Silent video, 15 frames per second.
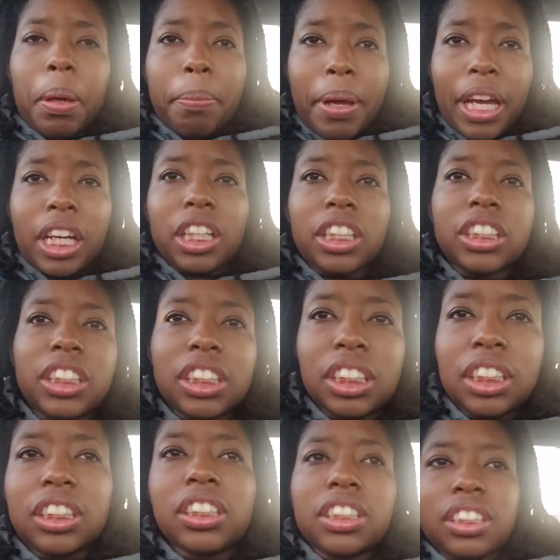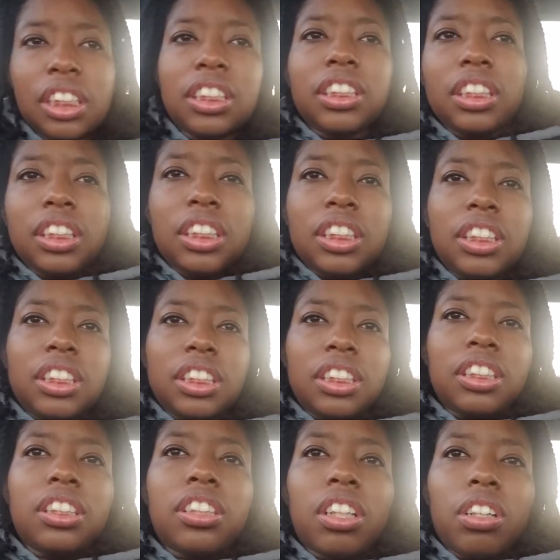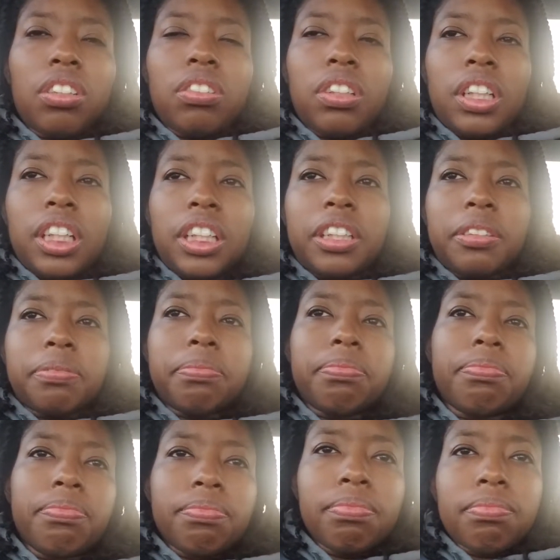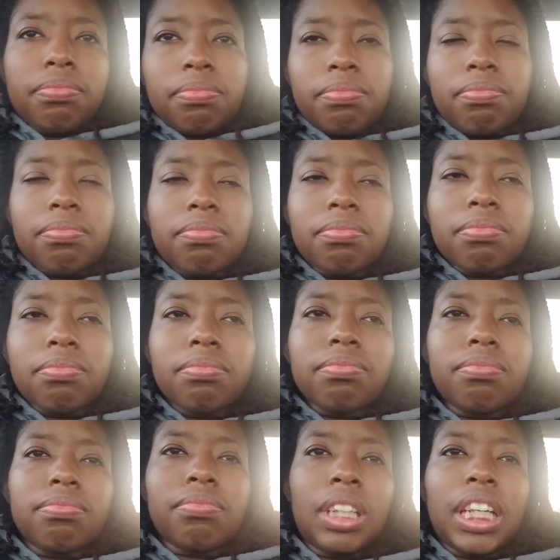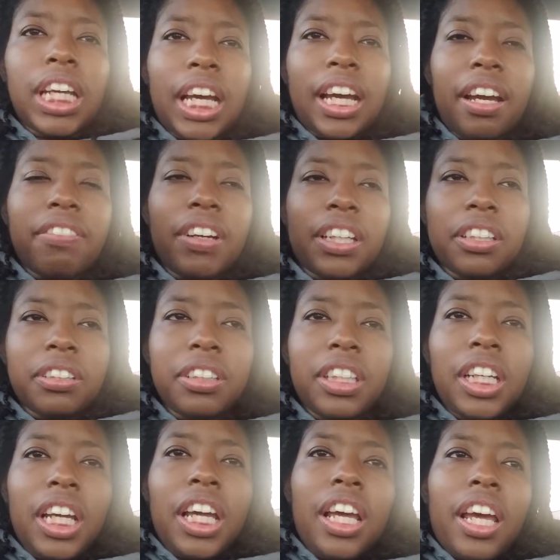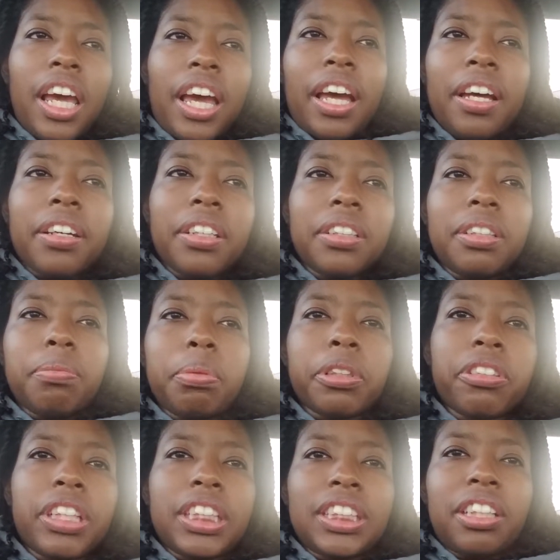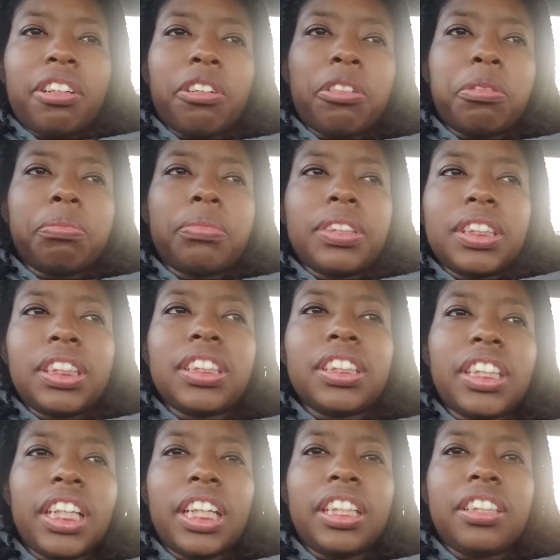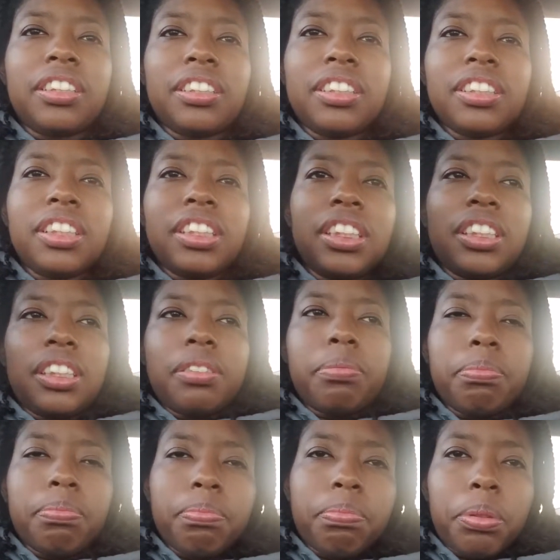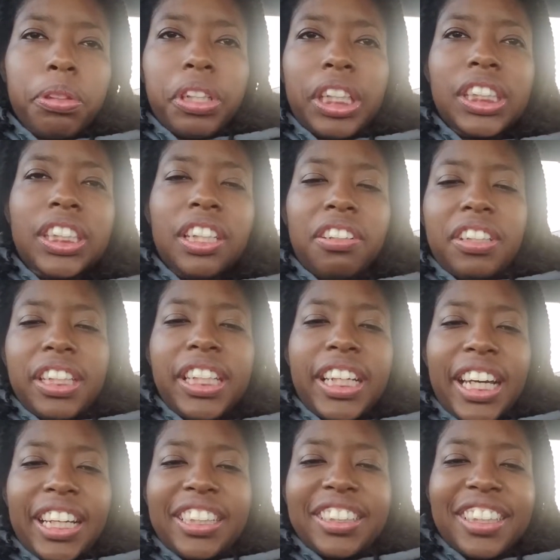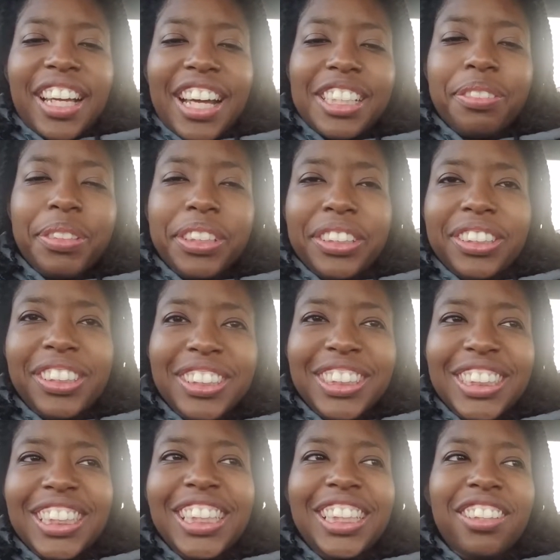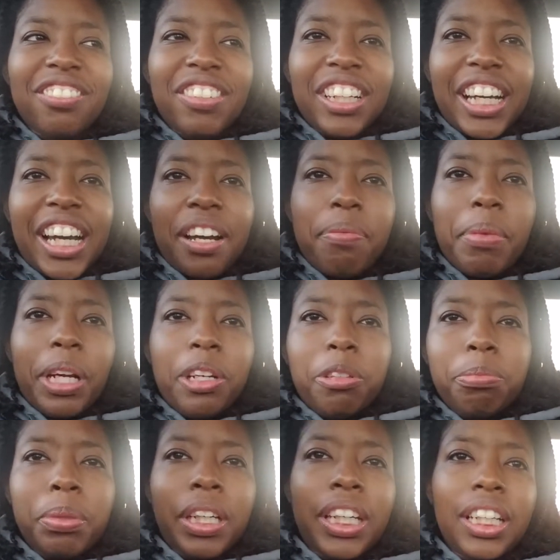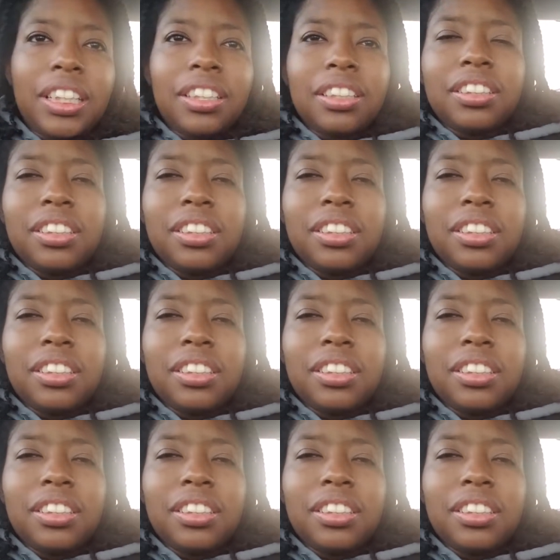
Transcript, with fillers: my back hurts. So, um, but yeah, I'd rather progress at home than progress slowly at the hospital where I can have my own bed,